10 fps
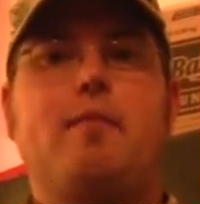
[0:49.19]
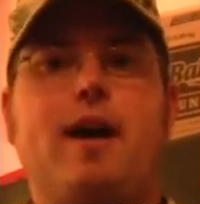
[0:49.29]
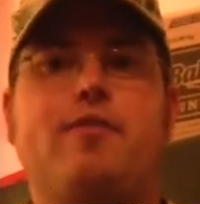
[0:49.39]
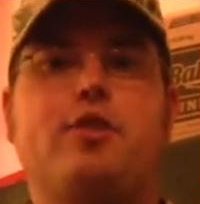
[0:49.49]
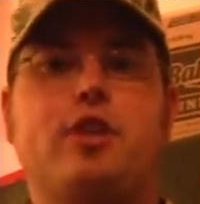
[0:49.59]

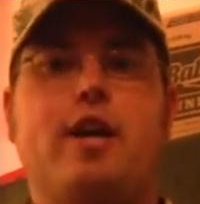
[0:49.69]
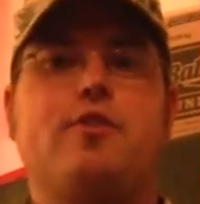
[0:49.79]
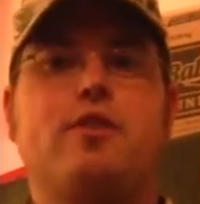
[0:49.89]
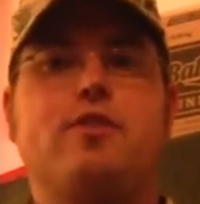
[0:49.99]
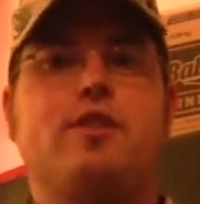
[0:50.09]
my
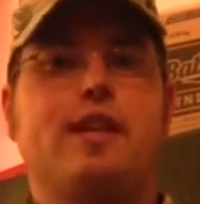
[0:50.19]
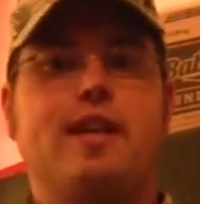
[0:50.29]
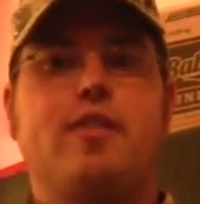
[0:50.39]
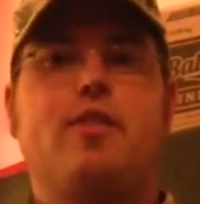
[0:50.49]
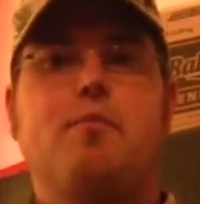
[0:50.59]
suggestion is to
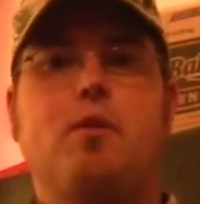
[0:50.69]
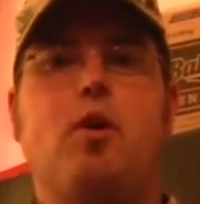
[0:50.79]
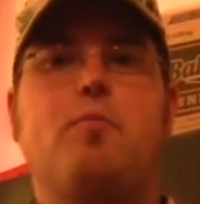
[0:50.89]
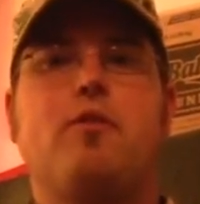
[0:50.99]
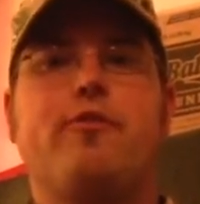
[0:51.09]
get the
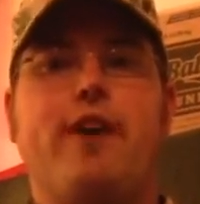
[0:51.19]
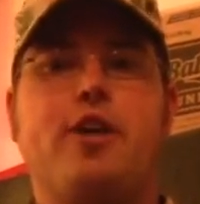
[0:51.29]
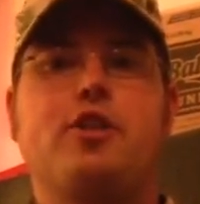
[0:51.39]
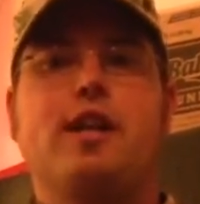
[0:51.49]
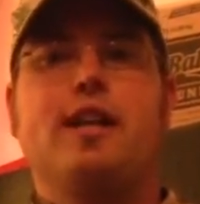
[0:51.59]
bolt
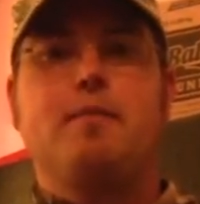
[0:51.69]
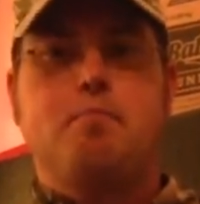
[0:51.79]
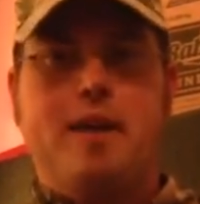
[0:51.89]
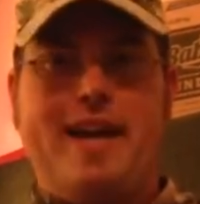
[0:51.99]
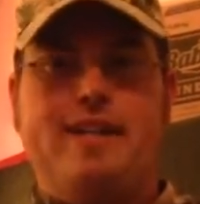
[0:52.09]
professionally
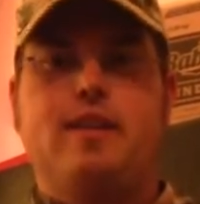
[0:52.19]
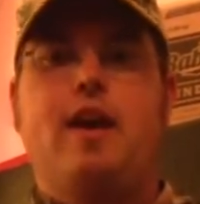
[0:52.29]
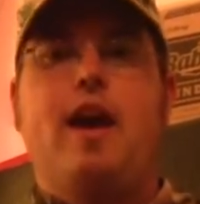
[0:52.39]
bent.